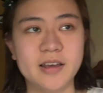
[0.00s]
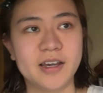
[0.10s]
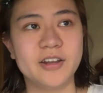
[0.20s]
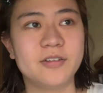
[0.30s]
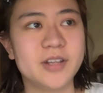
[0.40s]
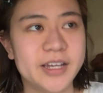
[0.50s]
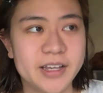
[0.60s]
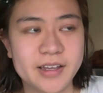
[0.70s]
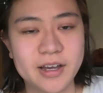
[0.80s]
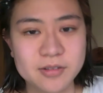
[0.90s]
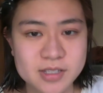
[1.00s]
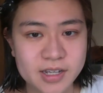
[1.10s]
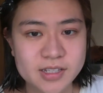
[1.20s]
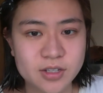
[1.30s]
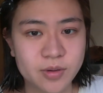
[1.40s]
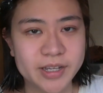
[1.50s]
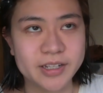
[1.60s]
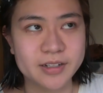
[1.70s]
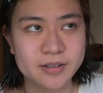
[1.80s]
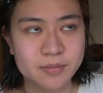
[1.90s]
I know outside's
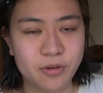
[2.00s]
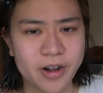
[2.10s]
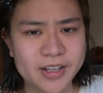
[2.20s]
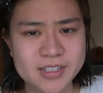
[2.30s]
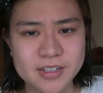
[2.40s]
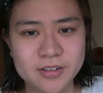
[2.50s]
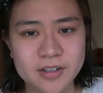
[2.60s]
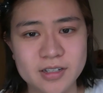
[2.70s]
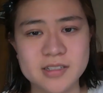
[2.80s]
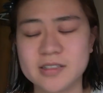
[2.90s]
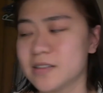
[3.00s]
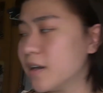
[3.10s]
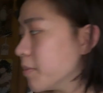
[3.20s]
quite bright still because,